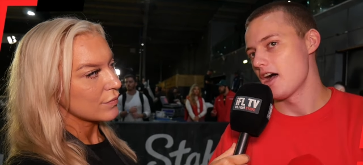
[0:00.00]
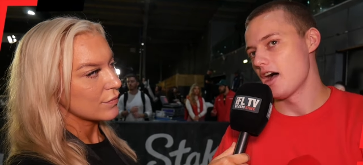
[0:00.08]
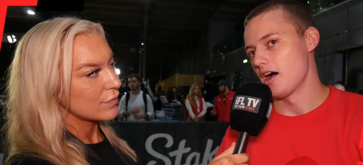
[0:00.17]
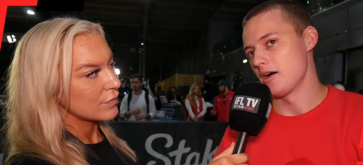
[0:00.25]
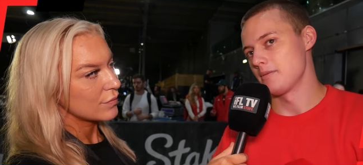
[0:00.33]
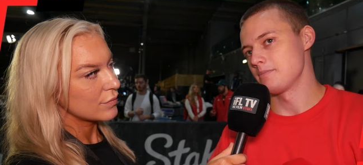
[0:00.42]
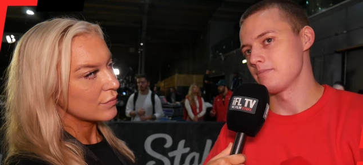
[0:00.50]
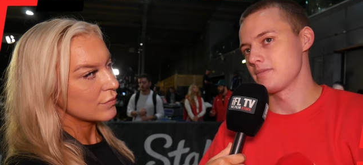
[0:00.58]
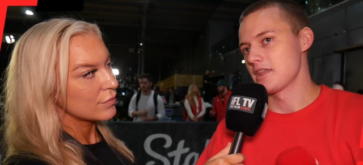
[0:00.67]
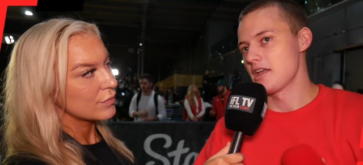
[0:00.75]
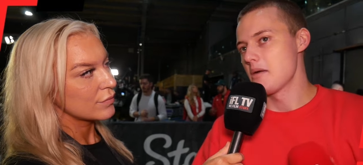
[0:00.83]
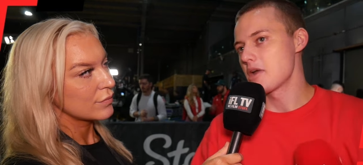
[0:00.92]
Speaker 1: Um,
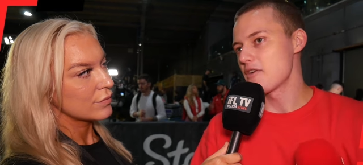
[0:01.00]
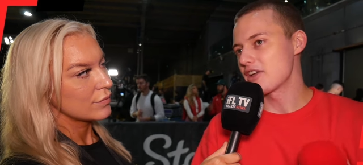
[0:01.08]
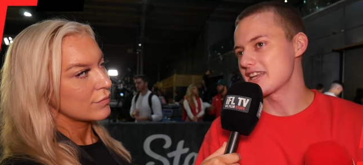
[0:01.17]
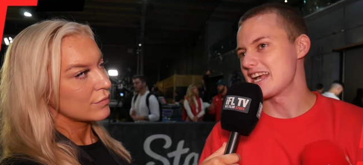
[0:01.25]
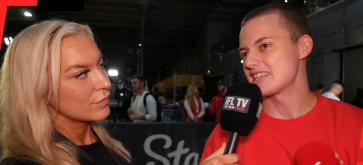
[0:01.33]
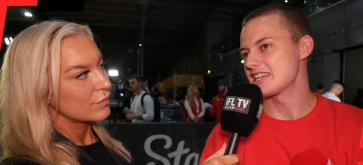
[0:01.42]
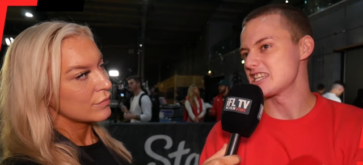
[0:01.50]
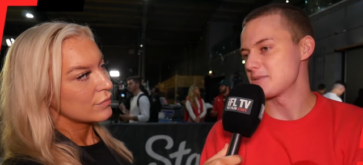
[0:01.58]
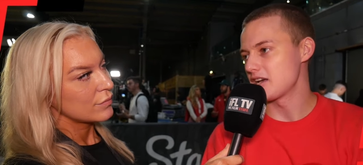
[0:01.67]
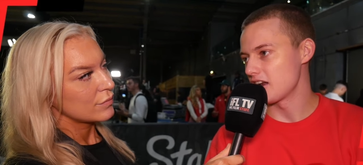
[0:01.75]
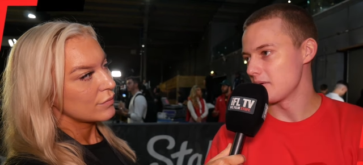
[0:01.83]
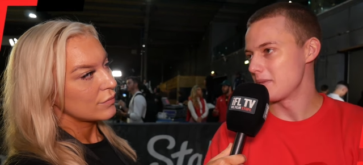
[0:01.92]
but I think Kessa needs to
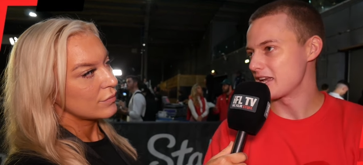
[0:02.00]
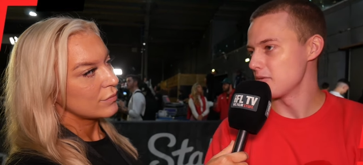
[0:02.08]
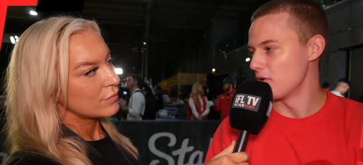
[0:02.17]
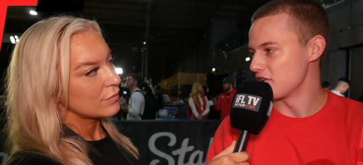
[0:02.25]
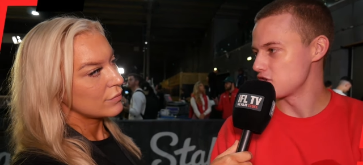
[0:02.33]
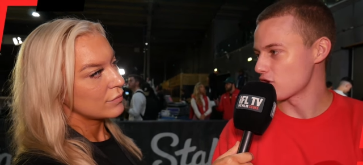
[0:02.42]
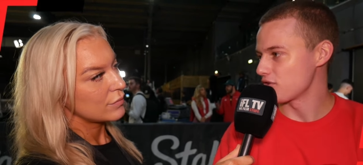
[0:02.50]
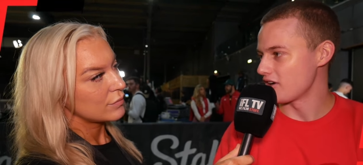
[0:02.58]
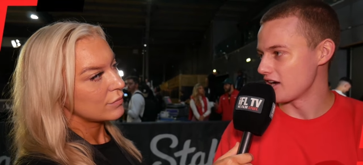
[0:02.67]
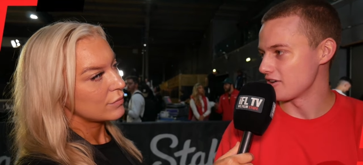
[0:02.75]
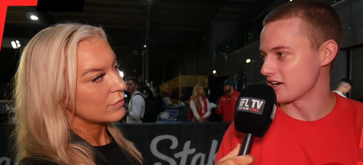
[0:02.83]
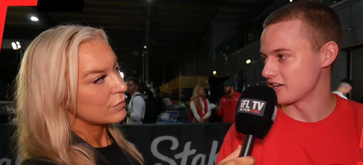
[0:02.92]
be kind of make it more of a
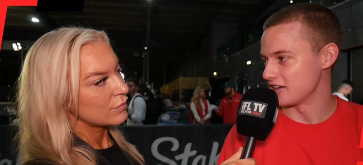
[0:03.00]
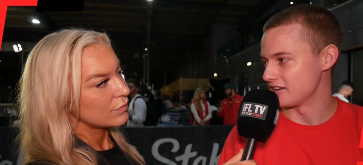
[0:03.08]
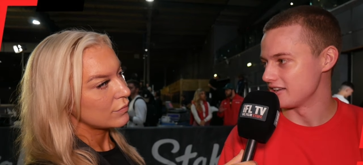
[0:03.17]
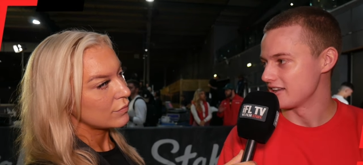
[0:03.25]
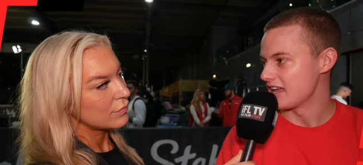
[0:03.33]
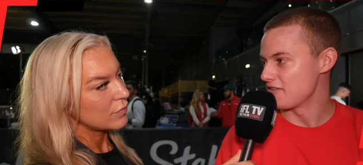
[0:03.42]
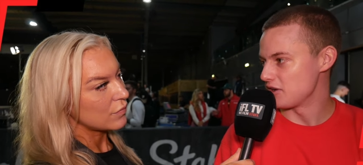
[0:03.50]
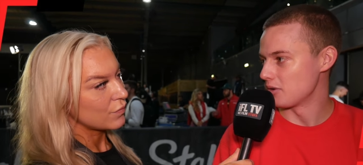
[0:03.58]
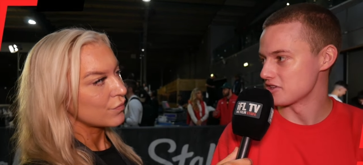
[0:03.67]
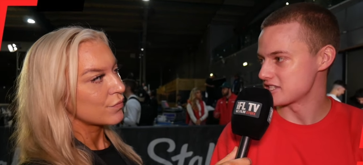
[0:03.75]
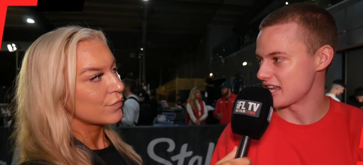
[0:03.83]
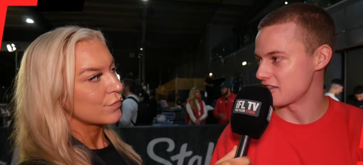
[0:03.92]
dogfight, I reckon, if he
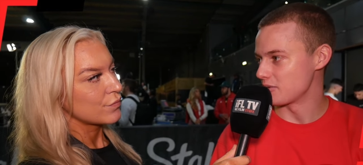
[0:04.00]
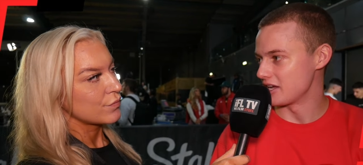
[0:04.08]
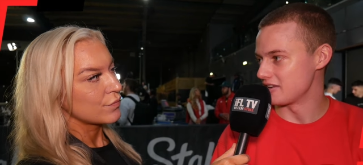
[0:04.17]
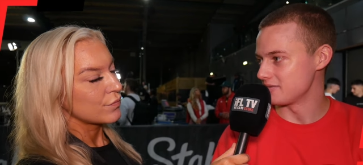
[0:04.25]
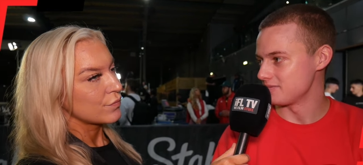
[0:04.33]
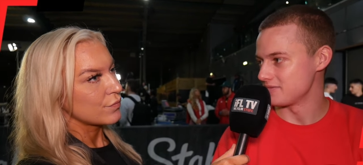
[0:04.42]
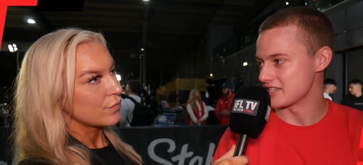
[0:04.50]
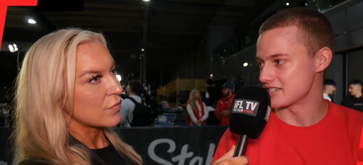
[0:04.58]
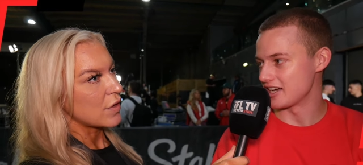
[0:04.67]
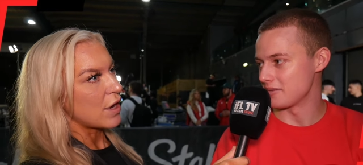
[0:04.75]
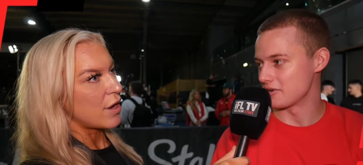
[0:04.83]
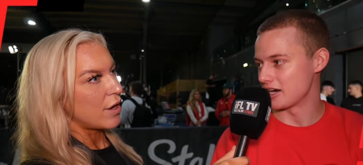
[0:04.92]
wants to get the win this
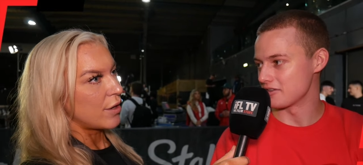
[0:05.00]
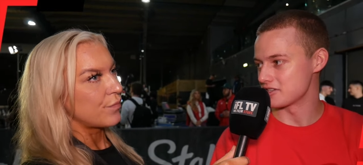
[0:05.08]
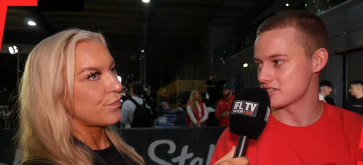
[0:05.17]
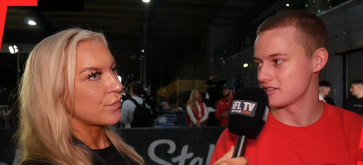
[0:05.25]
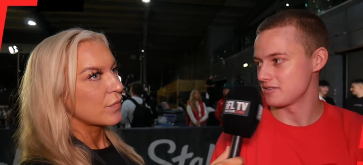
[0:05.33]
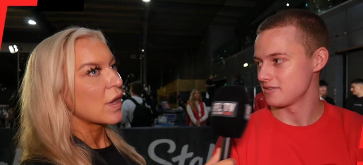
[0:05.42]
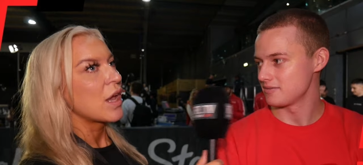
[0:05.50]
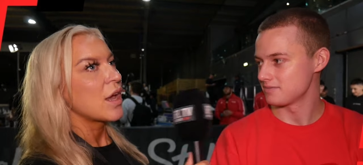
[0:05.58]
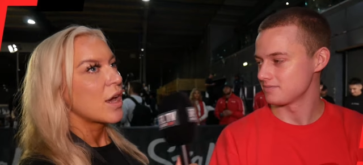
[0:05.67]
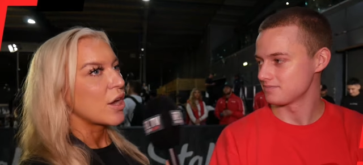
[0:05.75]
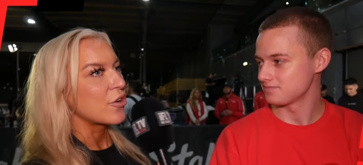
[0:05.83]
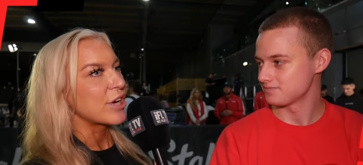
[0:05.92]
time around.
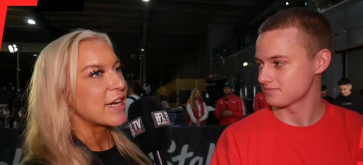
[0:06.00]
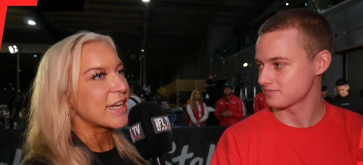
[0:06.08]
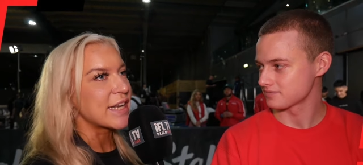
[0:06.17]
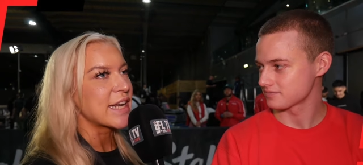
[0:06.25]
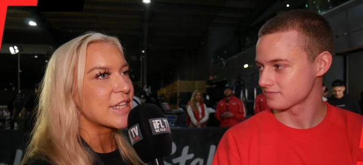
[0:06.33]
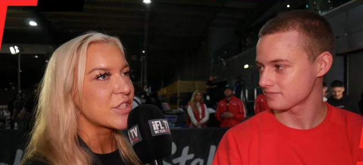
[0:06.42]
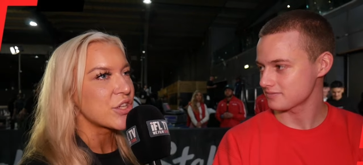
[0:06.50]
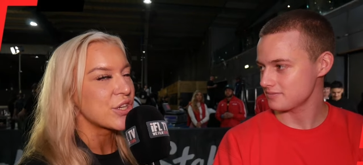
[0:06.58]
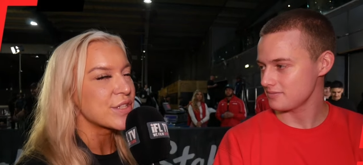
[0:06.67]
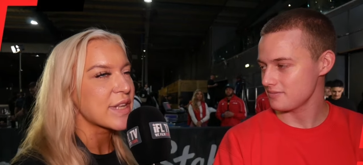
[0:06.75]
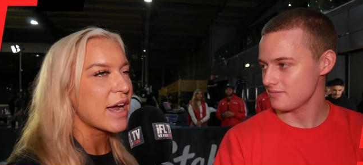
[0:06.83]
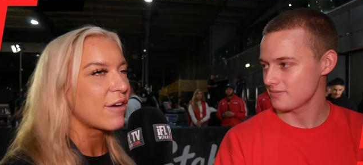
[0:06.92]
Speaker 2: Agreed. He needs to
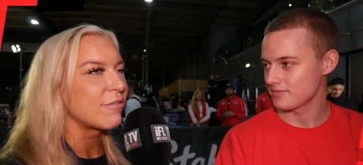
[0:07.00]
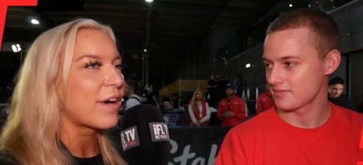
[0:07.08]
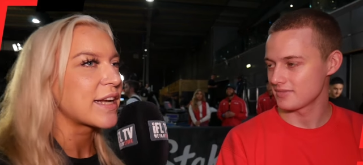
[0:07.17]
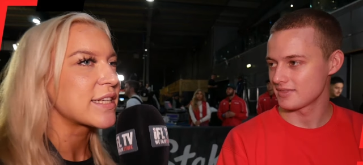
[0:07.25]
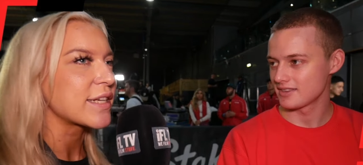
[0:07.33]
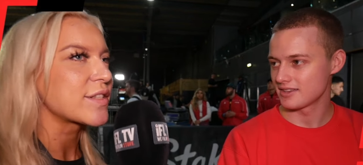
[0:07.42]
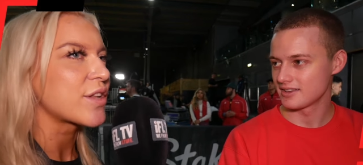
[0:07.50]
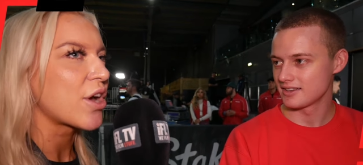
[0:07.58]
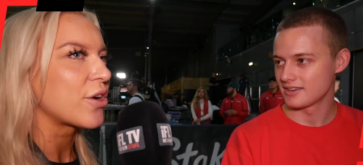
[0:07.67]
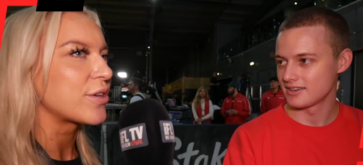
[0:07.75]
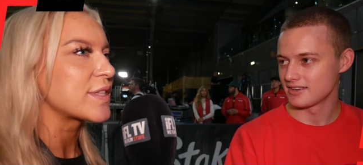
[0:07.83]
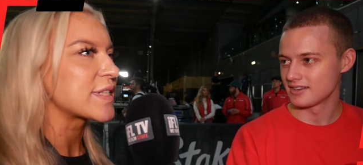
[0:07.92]
use that erratic
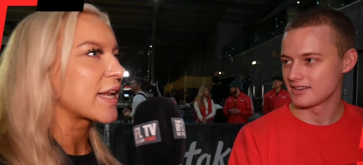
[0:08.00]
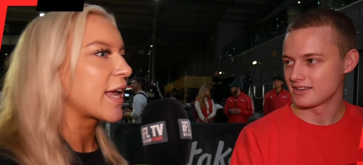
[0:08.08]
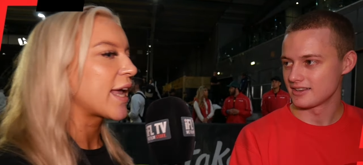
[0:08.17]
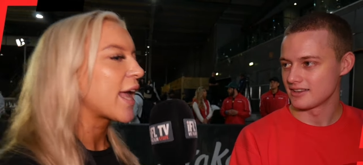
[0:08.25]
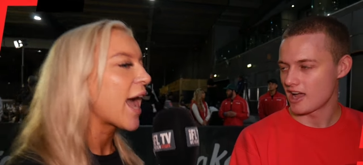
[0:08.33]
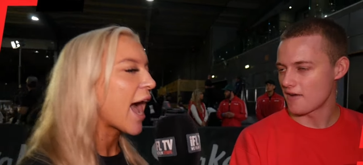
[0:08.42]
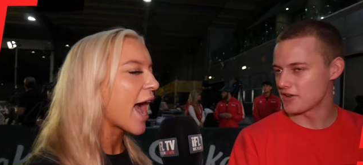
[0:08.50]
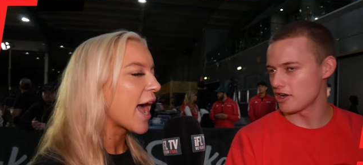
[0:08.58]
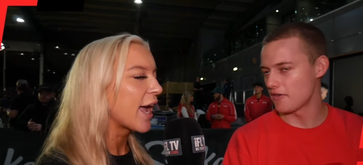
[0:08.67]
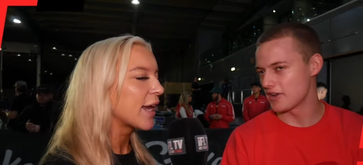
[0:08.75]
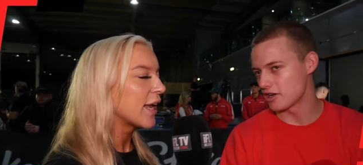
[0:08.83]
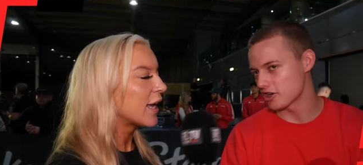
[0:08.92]
style, doesn't he? I think,
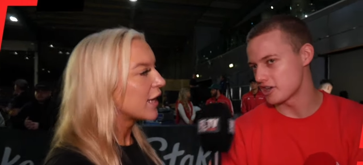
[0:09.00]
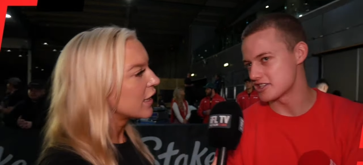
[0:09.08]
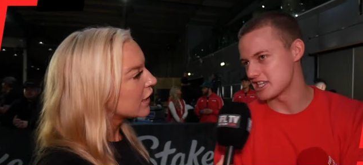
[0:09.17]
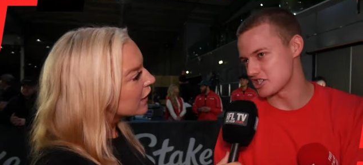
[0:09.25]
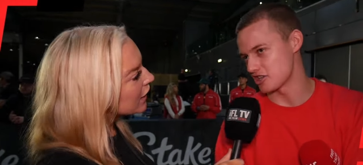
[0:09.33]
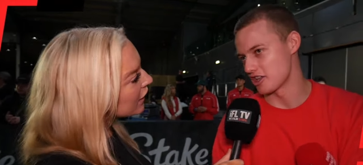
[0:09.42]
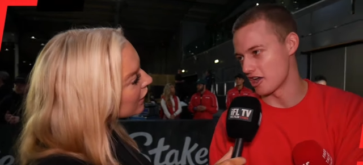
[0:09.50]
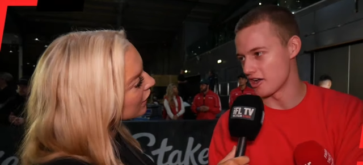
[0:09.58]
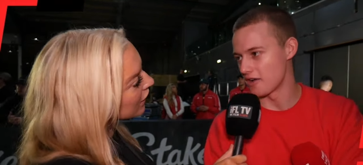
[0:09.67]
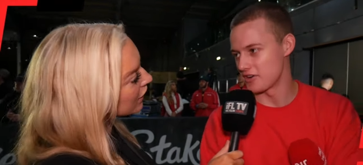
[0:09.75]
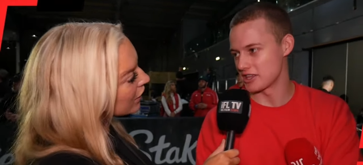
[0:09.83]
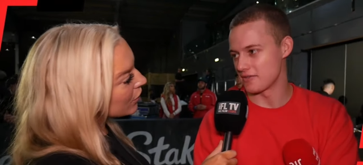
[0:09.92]
I
Speaker 1: think a good decision,
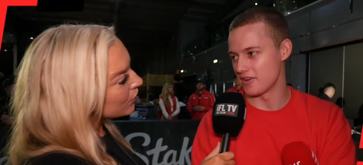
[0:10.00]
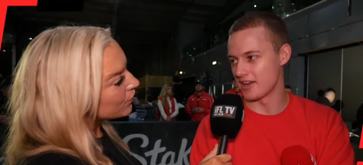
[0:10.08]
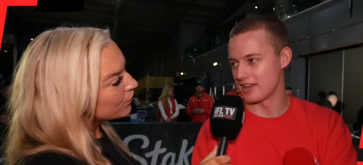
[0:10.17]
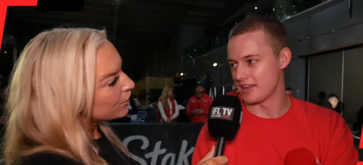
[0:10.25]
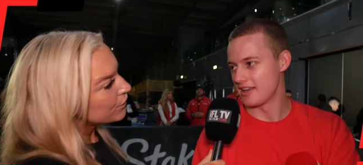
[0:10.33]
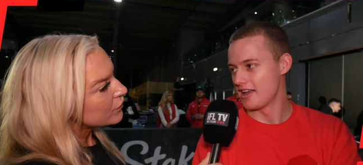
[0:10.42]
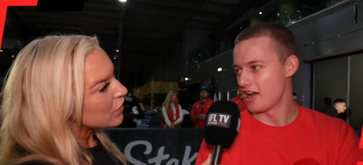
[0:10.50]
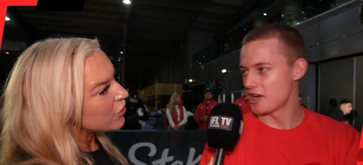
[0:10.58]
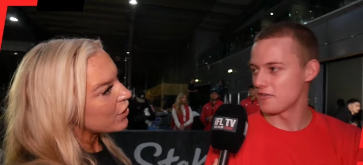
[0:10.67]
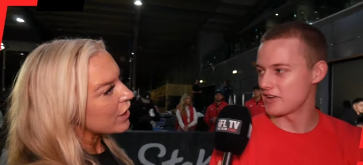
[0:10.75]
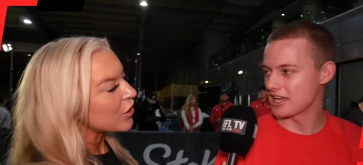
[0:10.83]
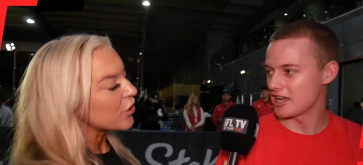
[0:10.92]
though. I think the fight. I
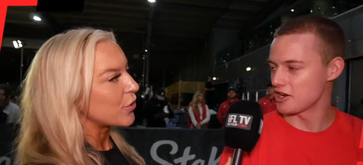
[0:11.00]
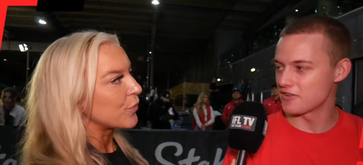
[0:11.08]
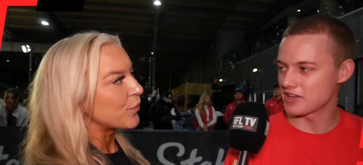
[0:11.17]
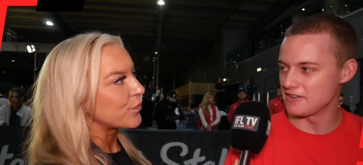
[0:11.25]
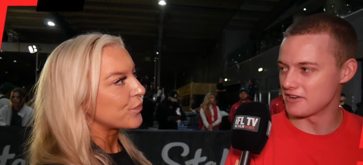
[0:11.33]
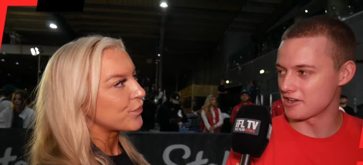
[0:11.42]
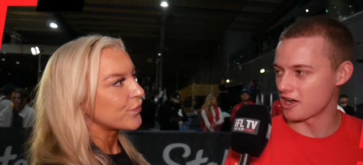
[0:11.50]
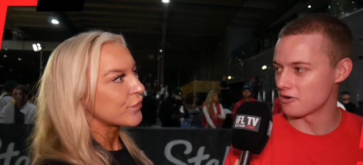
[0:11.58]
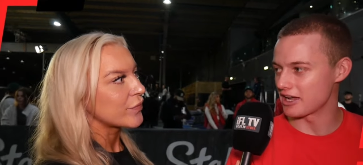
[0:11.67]
don't think I don't think either guy will